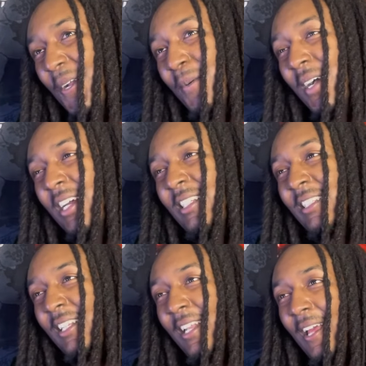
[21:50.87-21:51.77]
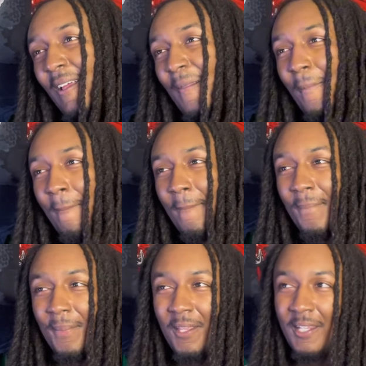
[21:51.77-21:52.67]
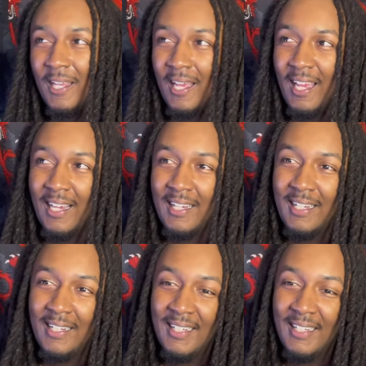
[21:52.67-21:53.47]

But other than that, yeah.